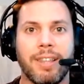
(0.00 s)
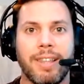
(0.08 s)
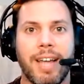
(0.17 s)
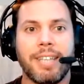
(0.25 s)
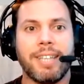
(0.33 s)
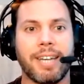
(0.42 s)

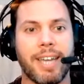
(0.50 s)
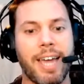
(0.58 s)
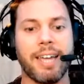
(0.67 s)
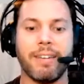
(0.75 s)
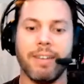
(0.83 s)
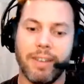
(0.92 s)
That's like,
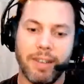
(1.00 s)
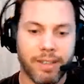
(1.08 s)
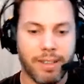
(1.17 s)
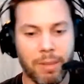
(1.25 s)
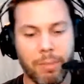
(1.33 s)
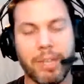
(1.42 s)
hey,
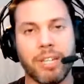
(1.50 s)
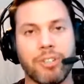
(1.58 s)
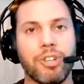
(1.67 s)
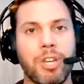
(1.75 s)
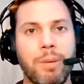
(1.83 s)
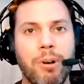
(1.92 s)
let me get
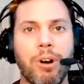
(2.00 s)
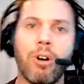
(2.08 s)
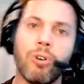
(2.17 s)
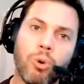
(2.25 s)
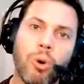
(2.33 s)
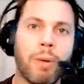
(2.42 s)
your email.
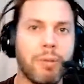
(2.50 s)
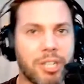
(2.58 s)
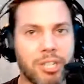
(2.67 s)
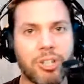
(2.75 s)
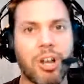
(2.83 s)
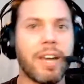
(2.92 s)
Oh, cool. Hey, we
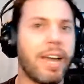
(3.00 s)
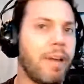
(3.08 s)
did this talk.